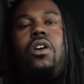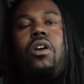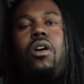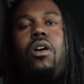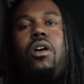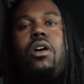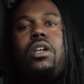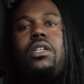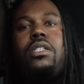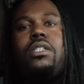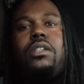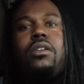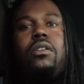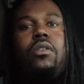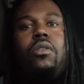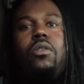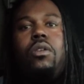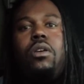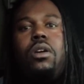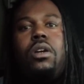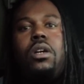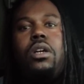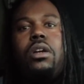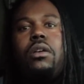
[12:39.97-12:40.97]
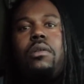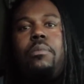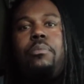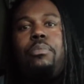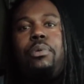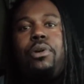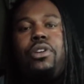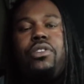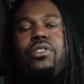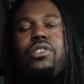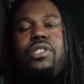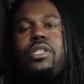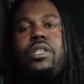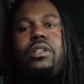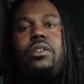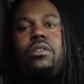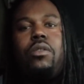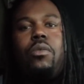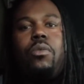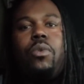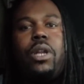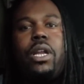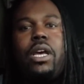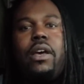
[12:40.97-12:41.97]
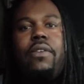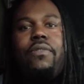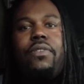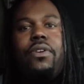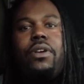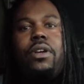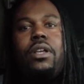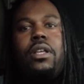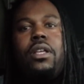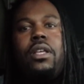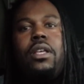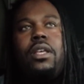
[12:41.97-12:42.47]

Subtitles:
car or a person or whatever.